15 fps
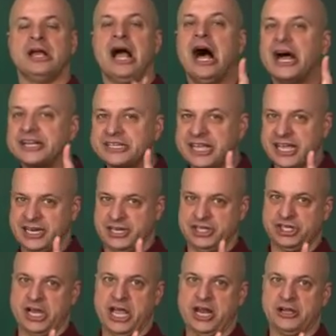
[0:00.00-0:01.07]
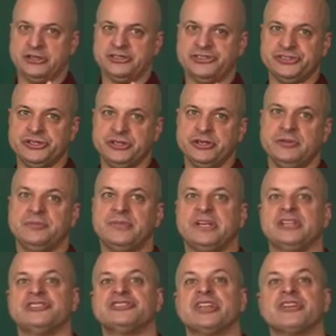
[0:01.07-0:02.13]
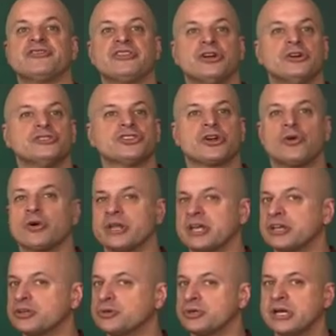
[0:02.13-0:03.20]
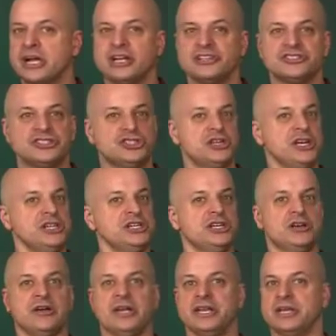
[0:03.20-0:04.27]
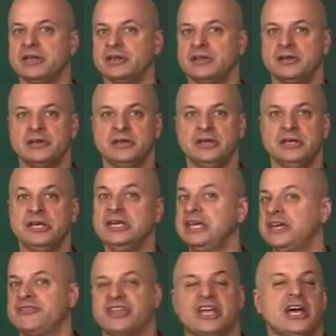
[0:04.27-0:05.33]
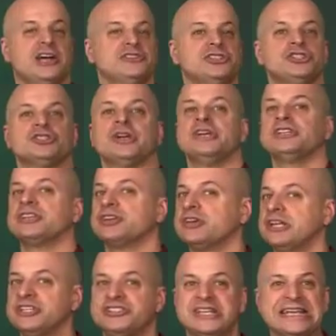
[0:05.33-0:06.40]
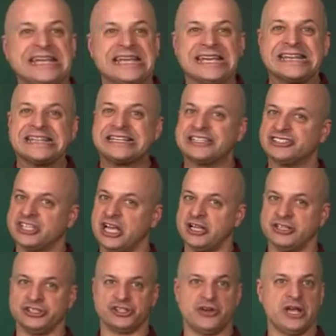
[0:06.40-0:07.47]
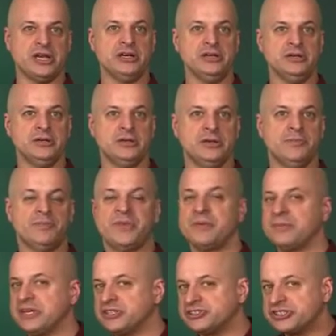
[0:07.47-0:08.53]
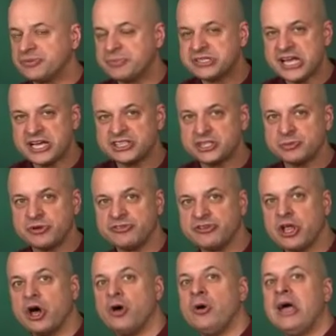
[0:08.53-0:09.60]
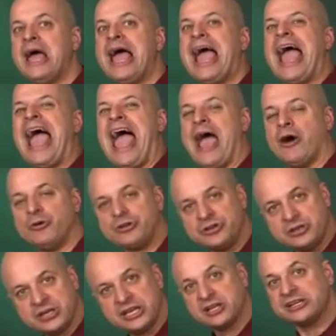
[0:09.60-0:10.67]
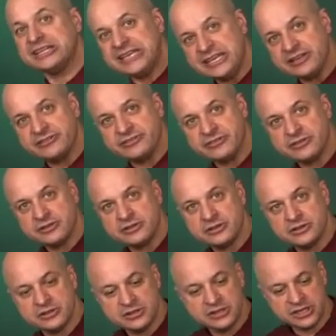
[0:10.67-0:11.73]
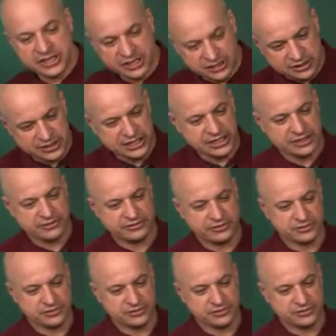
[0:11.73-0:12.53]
ungated channels means that it flows according to a concentration gradient. If the concentration is in the cell is greater, that means the potassium will flow out, it'll leave. It'll leave.